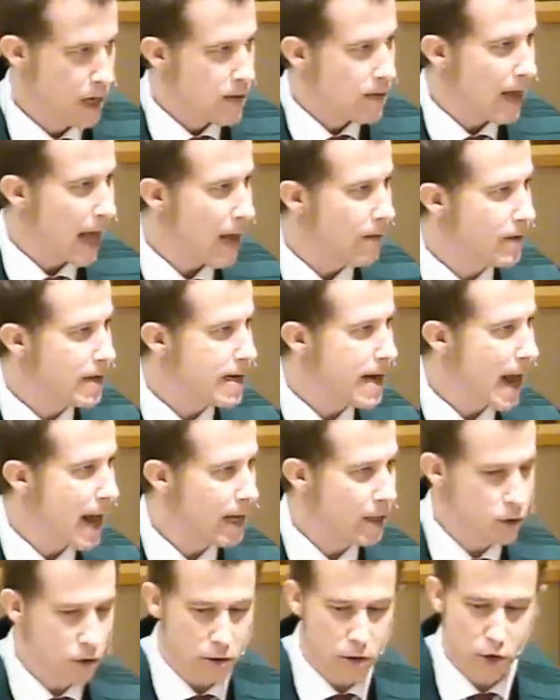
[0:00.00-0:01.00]
They have a
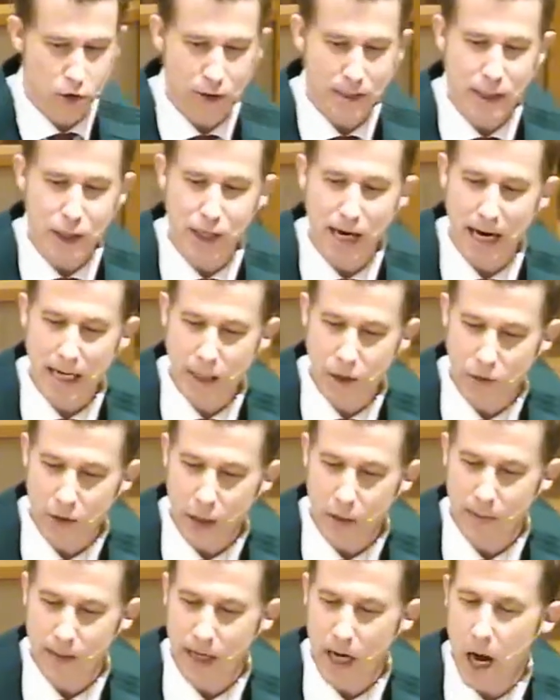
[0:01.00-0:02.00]
natural trajectory
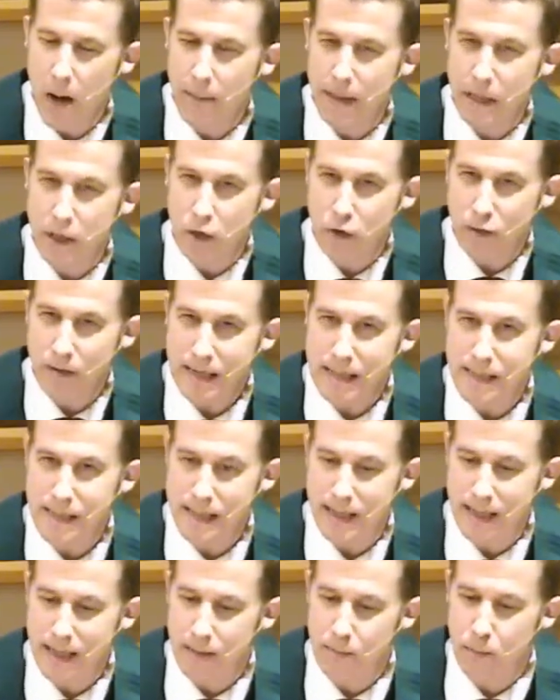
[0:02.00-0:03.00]
to become
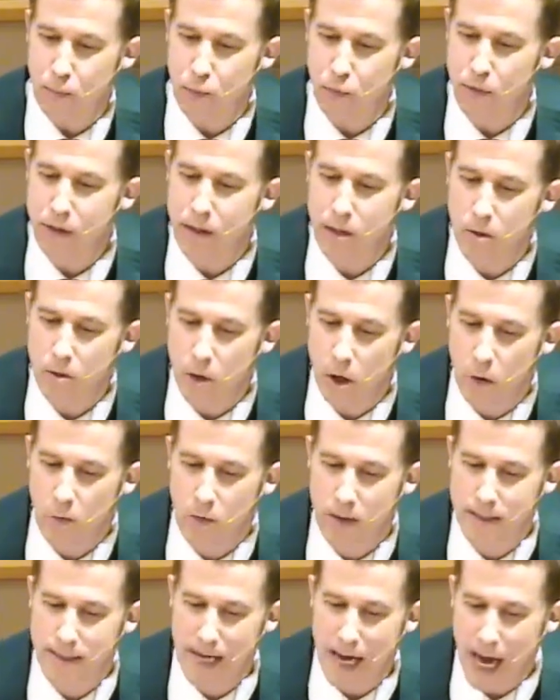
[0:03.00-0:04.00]
increasingly brittle
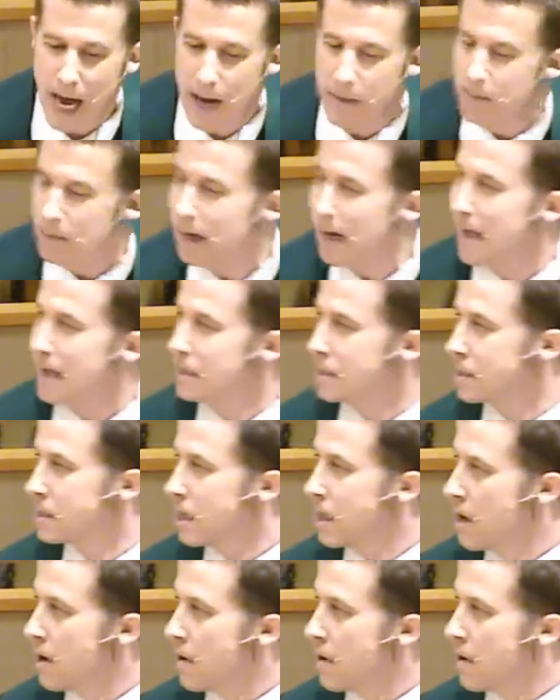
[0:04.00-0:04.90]
over time, less